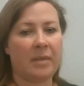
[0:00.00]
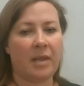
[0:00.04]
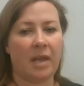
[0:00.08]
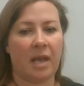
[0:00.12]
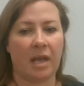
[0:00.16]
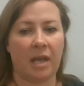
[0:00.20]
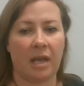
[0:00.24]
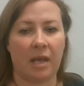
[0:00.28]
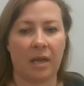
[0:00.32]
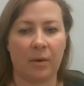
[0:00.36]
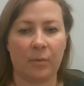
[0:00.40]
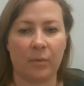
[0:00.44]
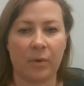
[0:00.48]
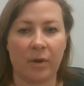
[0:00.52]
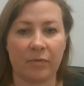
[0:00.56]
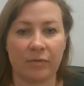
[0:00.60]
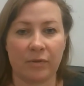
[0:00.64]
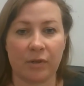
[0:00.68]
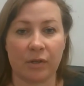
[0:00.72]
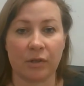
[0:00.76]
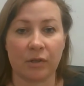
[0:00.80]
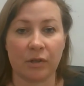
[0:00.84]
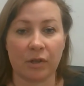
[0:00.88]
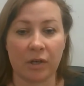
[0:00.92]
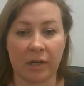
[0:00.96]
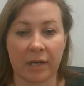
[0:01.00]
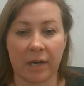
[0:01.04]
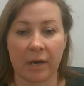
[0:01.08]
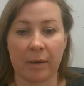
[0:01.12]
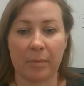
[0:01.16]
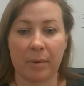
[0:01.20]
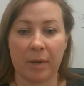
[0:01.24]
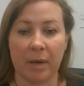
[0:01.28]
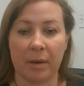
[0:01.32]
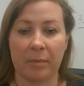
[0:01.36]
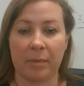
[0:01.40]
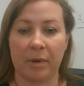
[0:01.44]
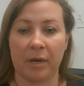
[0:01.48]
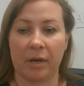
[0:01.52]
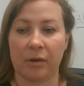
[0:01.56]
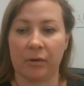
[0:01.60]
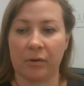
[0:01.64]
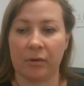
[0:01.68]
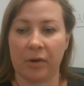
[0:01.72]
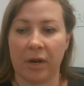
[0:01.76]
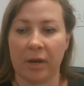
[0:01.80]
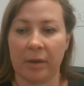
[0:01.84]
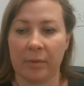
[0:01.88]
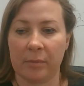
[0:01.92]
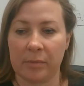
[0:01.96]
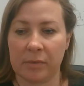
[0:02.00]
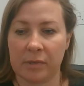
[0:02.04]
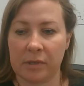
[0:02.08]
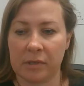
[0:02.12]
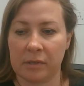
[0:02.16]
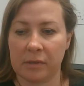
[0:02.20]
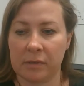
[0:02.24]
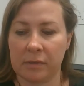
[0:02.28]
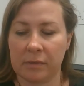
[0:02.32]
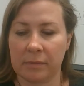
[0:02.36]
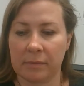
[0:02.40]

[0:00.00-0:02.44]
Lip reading: And we have to look up how many grams.